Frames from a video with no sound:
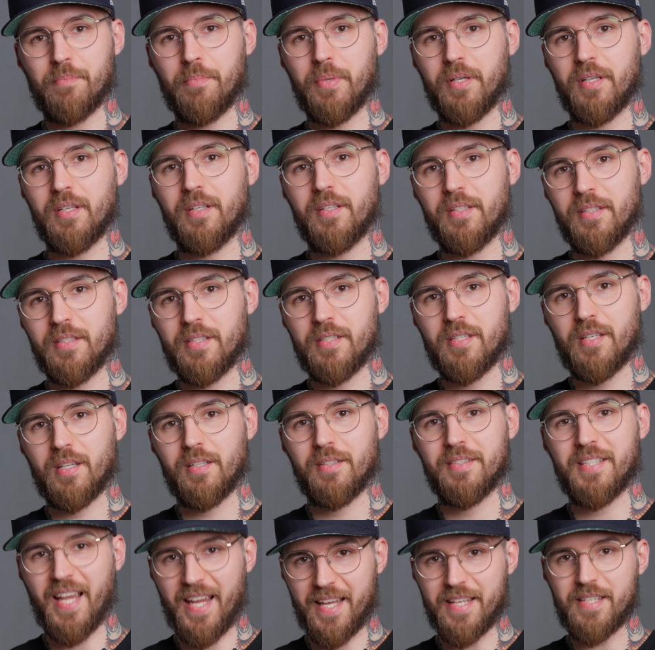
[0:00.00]
burnt
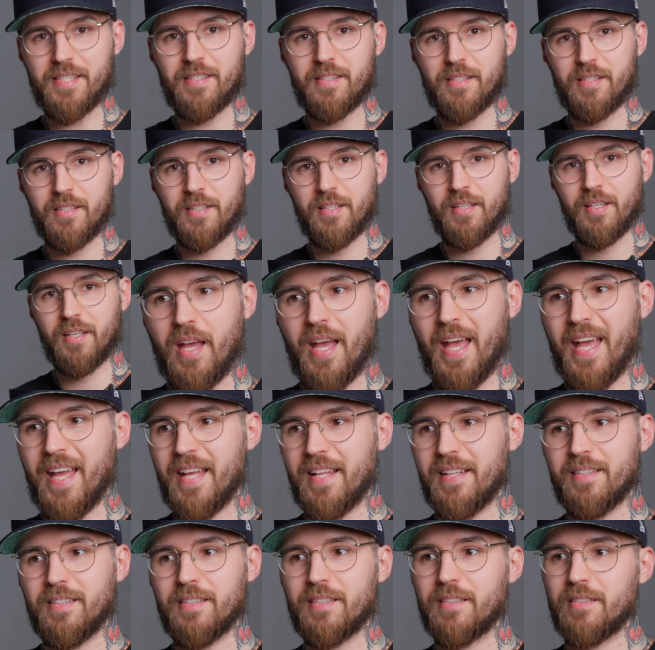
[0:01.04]
taste
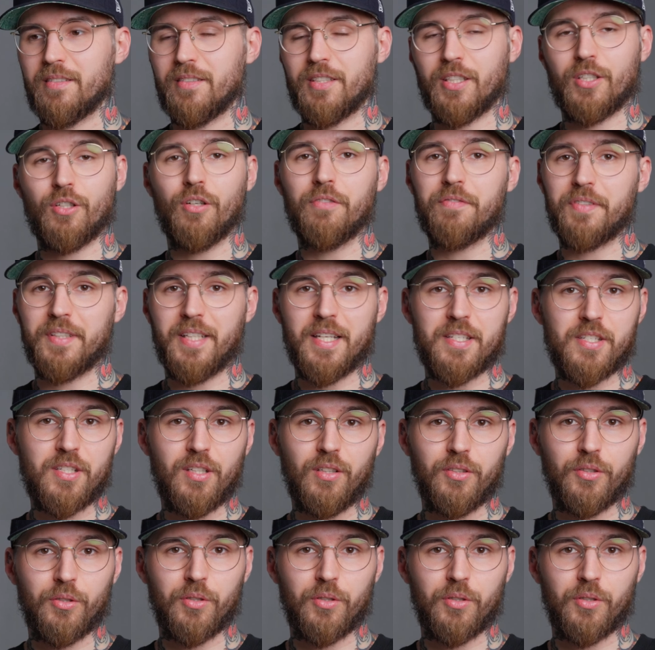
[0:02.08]
and the coffee doesn't look